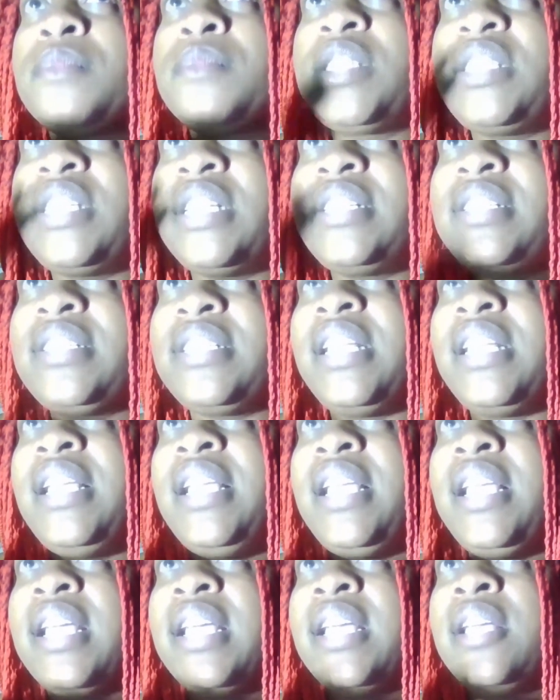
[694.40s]
to
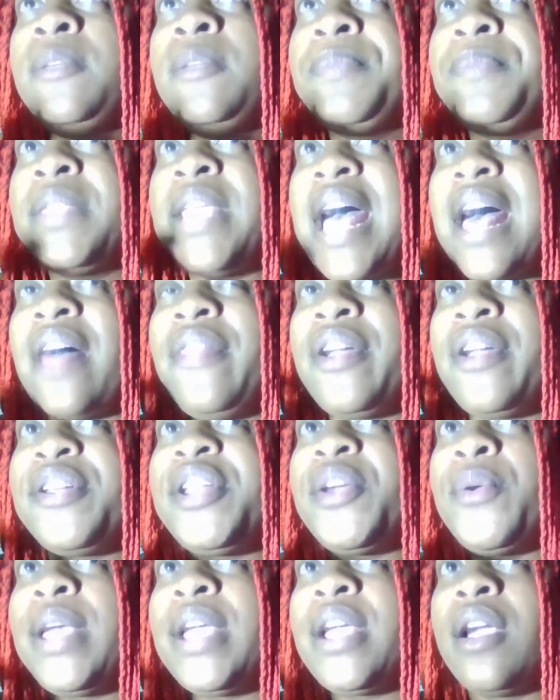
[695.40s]
see how they're
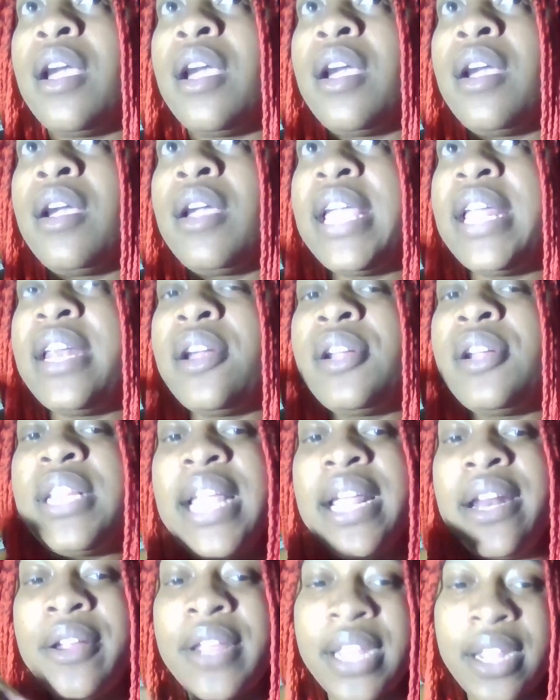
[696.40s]
doing her in her
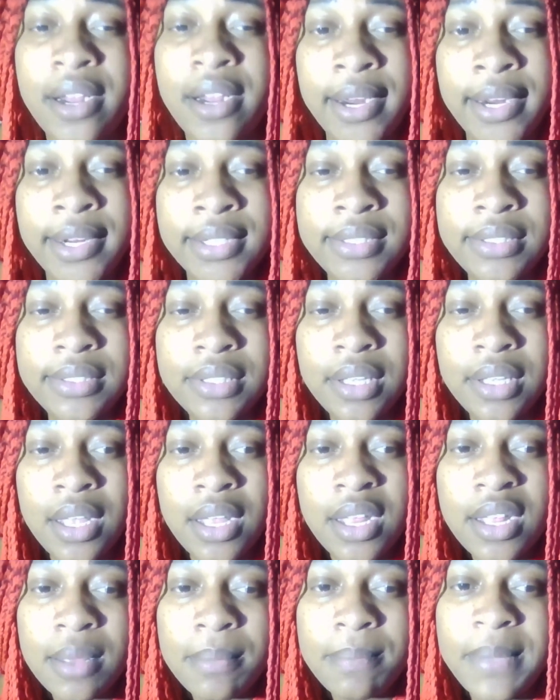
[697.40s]
later years.
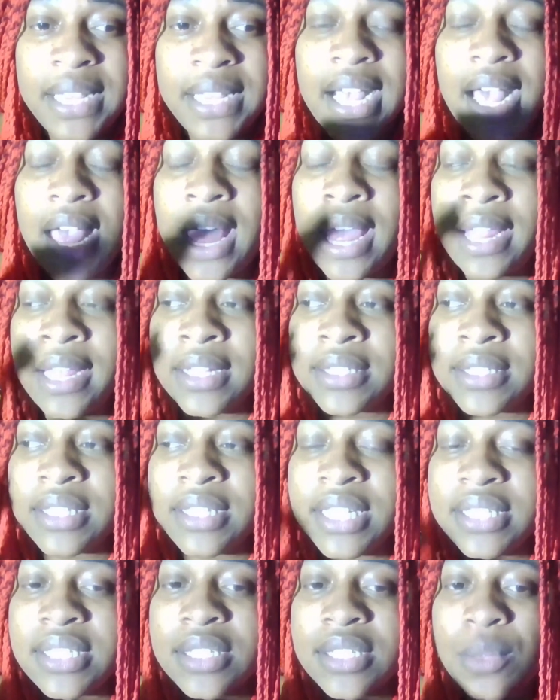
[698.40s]
Because
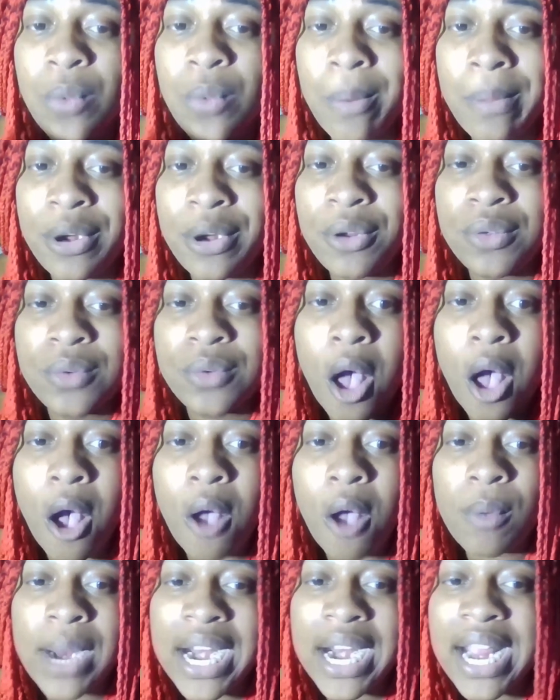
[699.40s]
this is a woman who
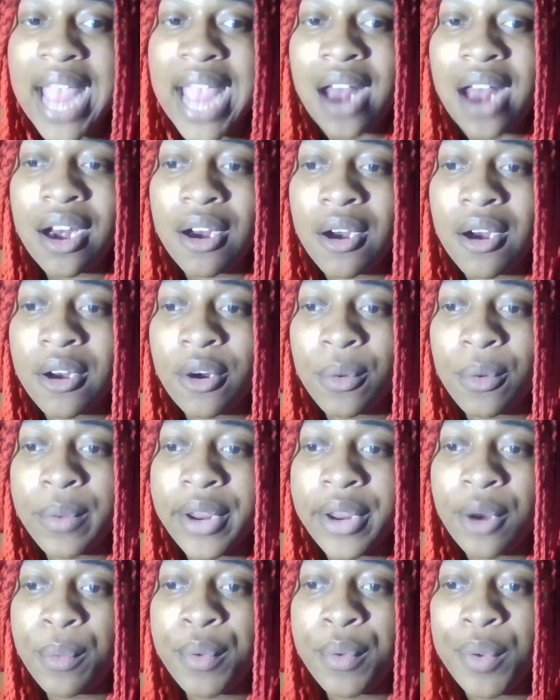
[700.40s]
already had her
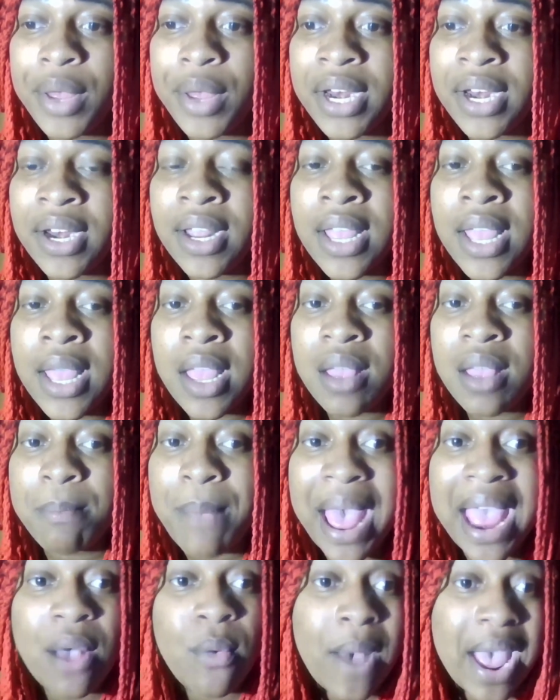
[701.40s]
career ruined
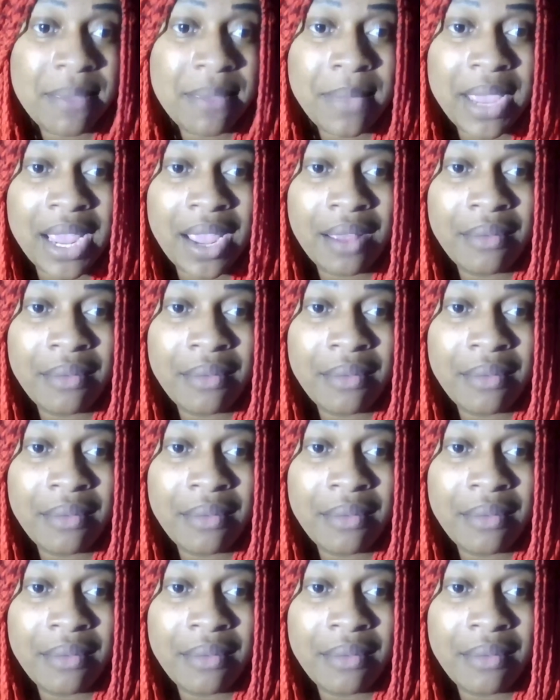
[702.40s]
by a white man